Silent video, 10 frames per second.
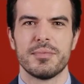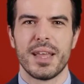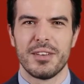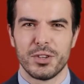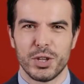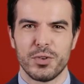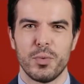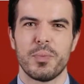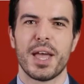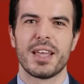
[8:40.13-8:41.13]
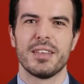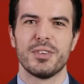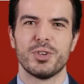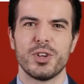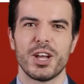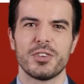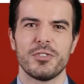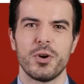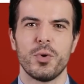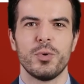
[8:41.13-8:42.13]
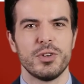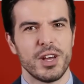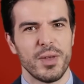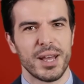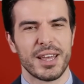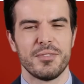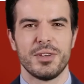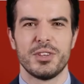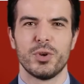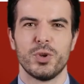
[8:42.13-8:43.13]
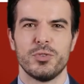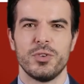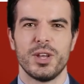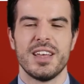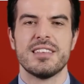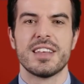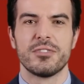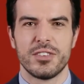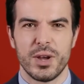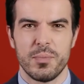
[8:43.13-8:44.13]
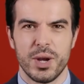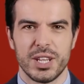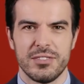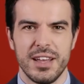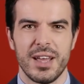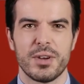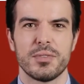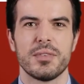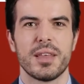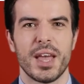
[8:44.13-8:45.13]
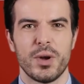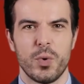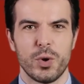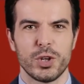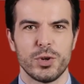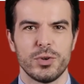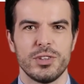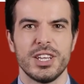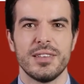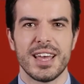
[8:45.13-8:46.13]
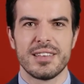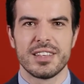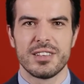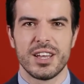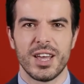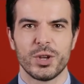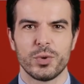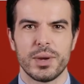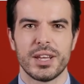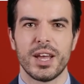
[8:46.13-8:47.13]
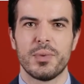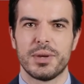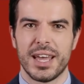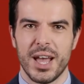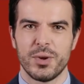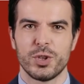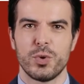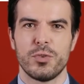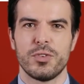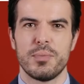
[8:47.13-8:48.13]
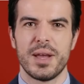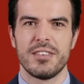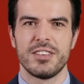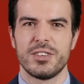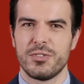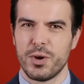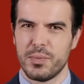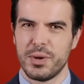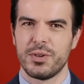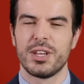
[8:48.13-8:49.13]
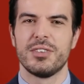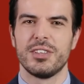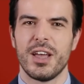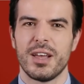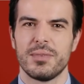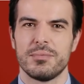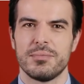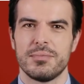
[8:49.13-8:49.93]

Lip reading: If you give away, transfer, or sell any resource for less than fair market value, in order to receive SSI, you may not be eligible for benefits for a period of time.